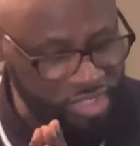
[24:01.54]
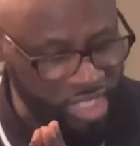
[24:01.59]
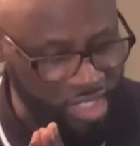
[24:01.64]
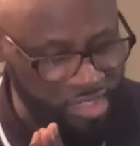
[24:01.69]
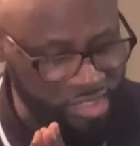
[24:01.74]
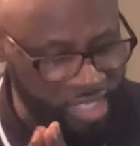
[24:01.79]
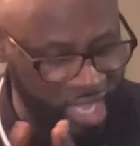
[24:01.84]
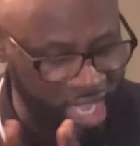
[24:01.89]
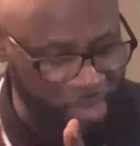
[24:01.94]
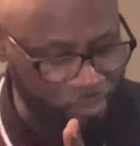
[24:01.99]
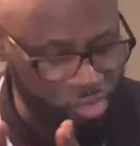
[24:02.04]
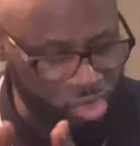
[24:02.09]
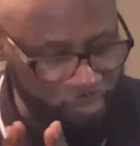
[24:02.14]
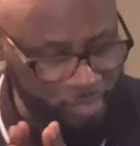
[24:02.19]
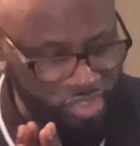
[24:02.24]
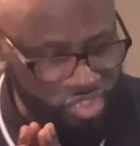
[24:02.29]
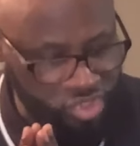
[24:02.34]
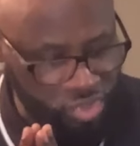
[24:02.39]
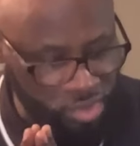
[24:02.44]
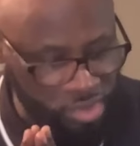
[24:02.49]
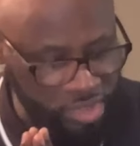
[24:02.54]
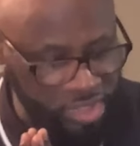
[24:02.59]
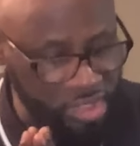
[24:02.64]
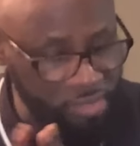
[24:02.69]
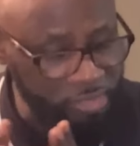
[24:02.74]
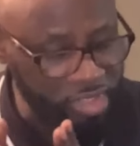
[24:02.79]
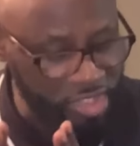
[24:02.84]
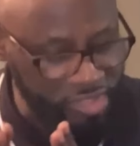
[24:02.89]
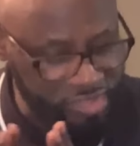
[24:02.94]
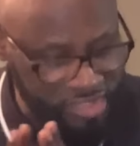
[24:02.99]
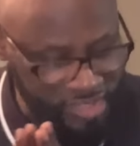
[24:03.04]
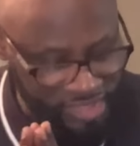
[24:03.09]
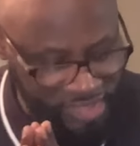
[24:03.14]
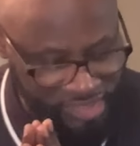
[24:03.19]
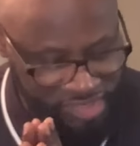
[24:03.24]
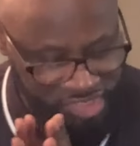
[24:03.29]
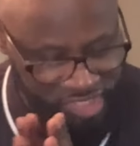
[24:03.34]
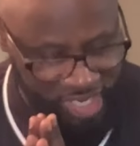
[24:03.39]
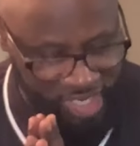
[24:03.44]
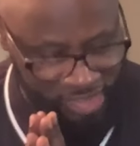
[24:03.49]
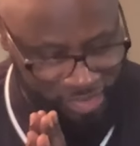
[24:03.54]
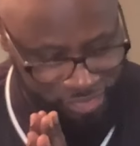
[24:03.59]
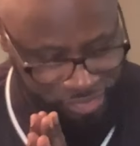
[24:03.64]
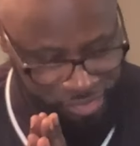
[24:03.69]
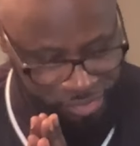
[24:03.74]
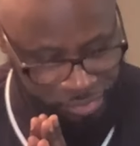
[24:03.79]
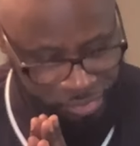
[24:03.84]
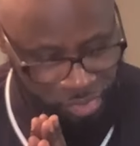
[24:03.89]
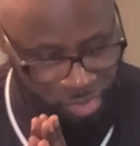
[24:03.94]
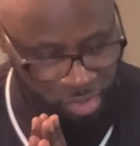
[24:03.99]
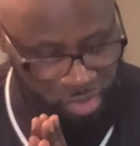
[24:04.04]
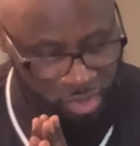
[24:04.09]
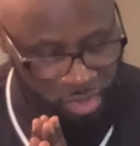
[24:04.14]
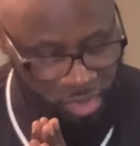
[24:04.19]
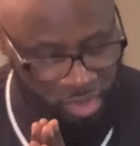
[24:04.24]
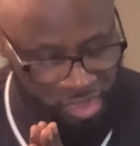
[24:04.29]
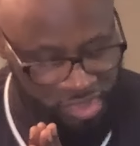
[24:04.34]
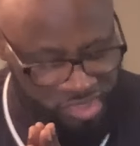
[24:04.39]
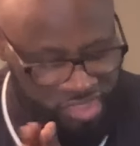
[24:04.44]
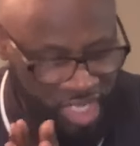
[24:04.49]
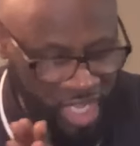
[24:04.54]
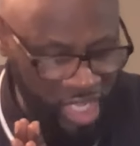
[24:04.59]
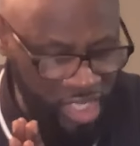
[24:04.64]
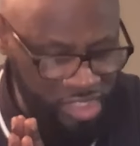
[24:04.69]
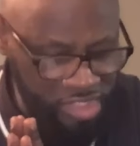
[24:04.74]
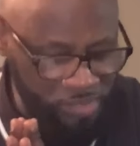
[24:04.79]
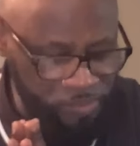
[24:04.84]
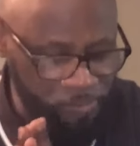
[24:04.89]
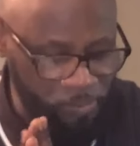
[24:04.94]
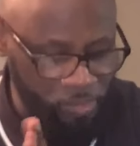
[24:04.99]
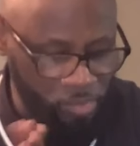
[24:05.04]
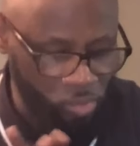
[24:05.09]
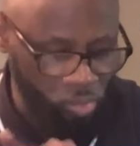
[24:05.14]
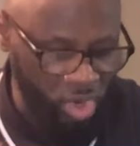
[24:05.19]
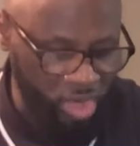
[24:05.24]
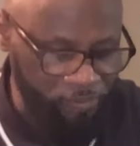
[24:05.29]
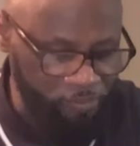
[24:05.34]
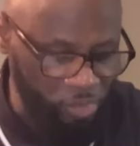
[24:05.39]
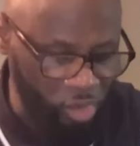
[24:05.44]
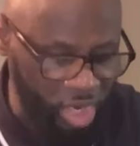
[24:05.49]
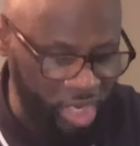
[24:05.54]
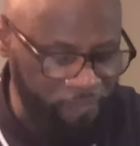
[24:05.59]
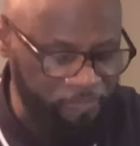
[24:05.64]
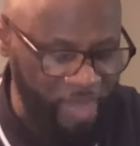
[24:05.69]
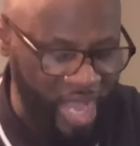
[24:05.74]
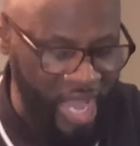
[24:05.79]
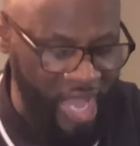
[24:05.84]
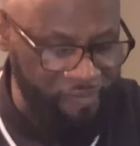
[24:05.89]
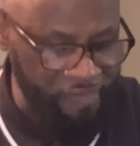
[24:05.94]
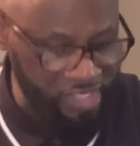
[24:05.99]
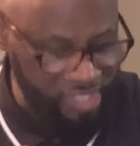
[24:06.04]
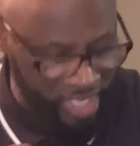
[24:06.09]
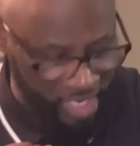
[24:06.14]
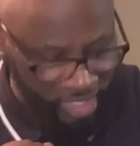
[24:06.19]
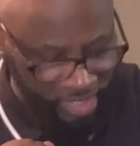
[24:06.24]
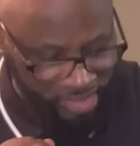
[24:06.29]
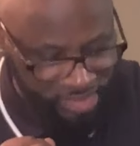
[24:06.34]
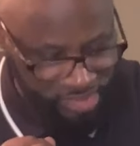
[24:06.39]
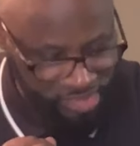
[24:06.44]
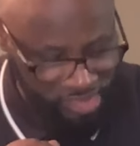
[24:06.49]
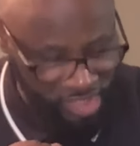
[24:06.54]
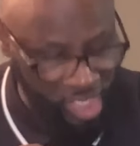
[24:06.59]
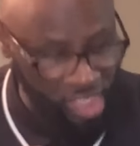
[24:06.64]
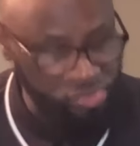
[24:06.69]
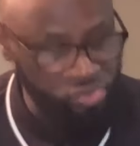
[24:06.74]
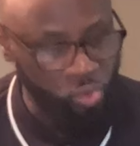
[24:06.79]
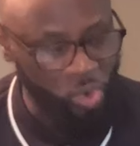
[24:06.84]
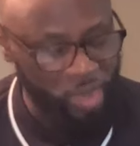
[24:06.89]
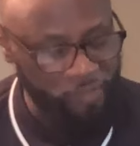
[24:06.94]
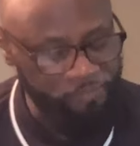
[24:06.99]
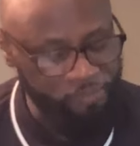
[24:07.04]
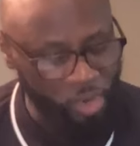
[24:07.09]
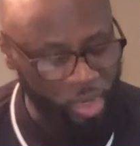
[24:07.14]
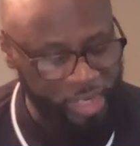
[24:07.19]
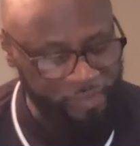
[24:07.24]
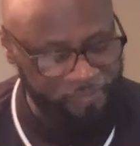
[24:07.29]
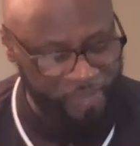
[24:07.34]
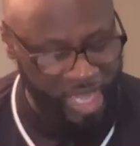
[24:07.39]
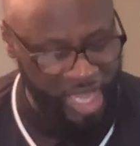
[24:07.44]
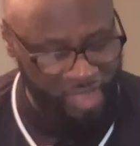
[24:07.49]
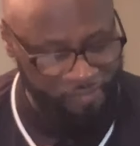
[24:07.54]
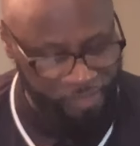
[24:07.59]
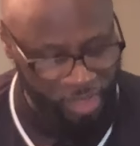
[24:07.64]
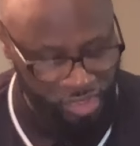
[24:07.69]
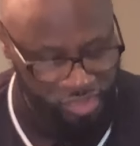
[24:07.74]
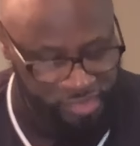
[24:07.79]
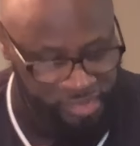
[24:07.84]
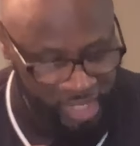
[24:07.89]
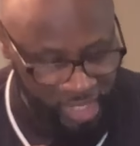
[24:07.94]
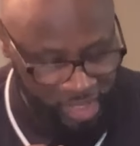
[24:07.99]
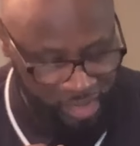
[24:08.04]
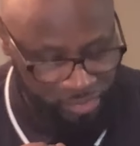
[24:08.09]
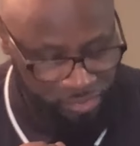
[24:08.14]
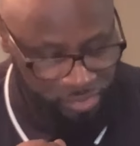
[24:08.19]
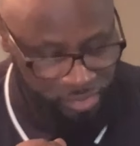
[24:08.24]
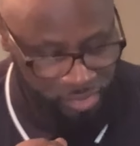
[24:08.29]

that died prematurely and the military childs. Psalms 145 and 9. Psalms 145 verse 9.